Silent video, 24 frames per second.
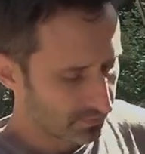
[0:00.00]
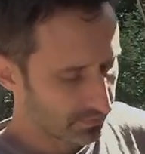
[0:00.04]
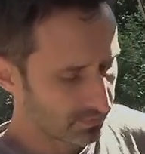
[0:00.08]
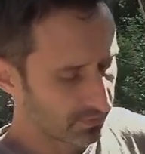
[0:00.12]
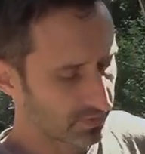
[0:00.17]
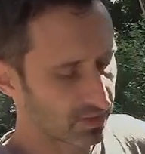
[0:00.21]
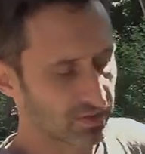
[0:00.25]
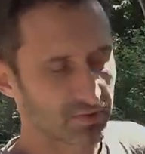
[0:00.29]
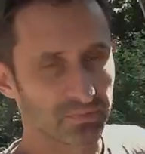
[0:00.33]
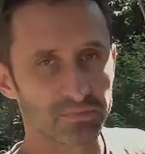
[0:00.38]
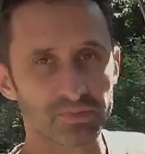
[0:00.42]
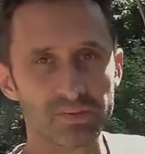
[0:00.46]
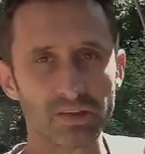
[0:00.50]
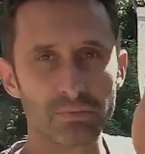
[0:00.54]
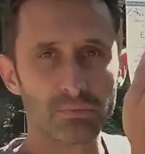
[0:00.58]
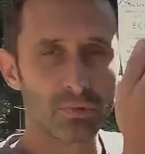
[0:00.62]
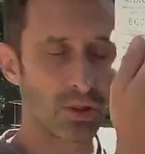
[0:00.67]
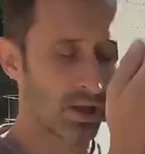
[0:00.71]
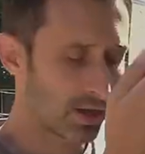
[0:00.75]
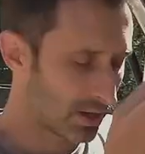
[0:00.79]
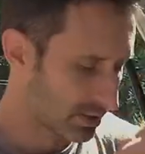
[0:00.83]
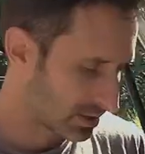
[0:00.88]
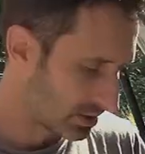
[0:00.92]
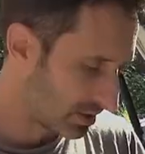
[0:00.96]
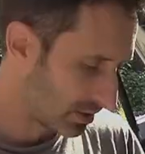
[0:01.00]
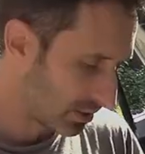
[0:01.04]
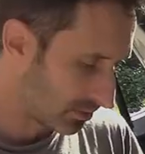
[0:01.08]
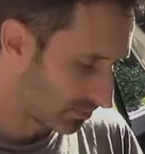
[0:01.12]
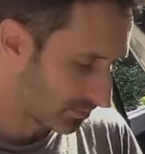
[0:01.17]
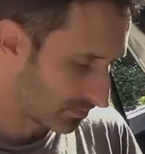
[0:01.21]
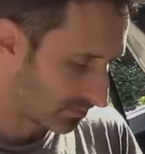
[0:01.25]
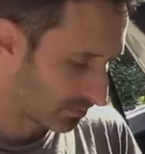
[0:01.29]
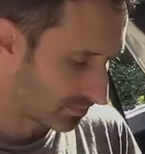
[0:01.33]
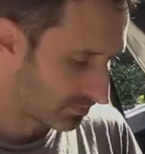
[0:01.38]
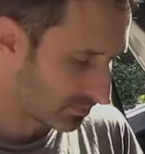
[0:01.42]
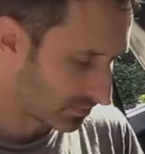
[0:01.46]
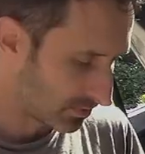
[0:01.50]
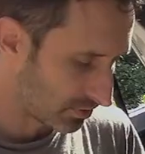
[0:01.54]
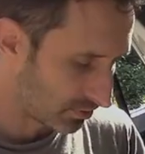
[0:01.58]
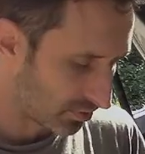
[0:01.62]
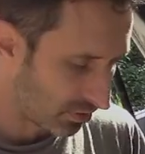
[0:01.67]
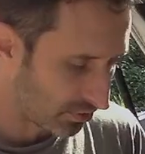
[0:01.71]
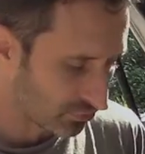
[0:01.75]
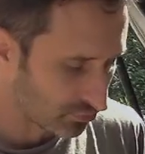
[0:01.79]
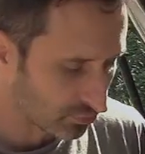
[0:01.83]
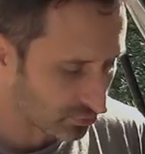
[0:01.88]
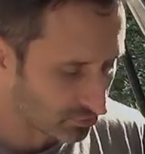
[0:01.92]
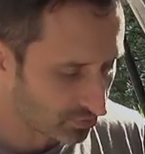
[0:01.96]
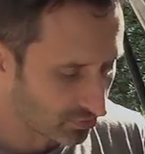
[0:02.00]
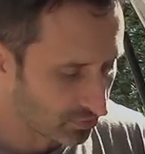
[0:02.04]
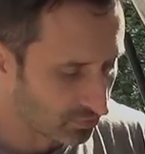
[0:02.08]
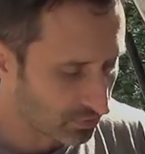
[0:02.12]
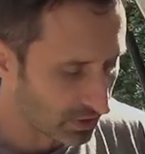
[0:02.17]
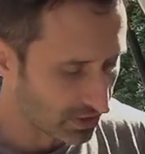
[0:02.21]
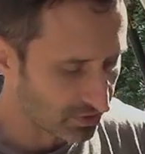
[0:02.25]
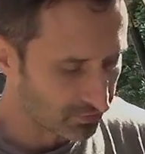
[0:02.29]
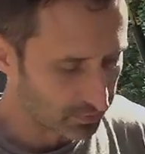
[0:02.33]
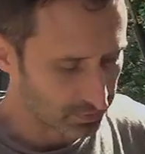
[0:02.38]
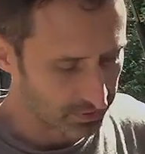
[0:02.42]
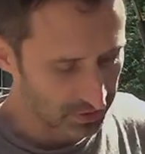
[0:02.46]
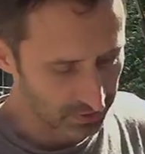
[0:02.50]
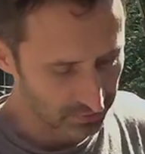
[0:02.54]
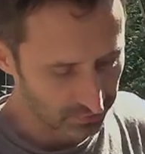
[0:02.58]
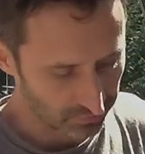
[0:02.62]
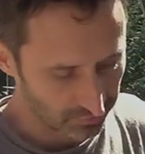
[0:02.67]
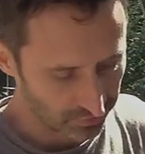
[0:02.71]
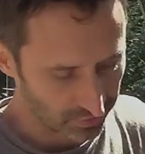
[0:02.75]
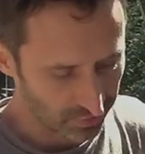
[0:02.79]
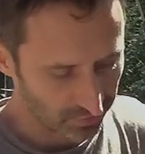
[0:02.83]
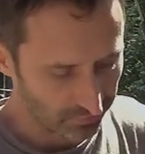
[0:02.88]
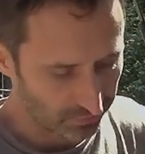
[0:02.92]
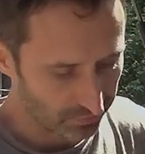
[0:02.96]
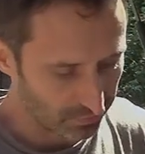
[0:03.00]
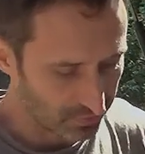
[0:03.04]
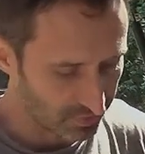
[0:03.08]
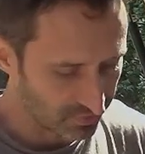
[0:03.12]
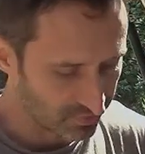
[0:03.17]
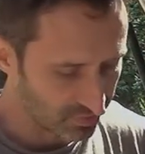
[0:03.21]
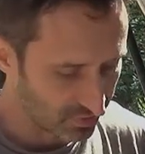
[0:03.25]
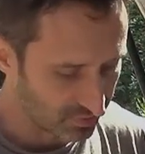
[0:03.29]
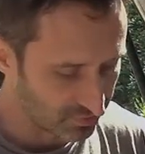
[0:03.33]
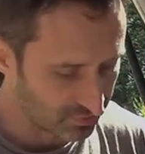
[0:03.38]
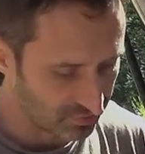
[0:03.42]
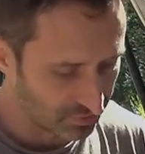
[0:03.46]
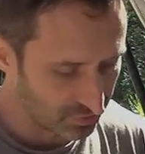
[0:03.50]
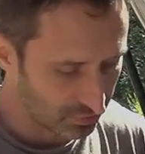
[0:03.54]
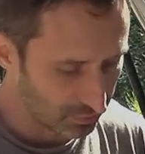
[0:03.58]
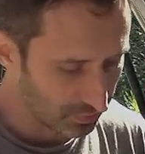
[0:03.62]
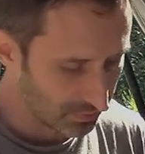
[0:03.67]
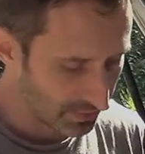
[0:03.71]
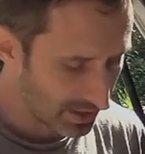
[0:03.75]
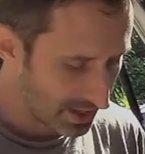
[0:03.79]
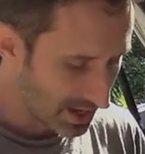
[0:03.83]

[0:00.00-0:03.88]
Got some sunblock, you know, there's all sorts of threats. Protect yourself from the sun too.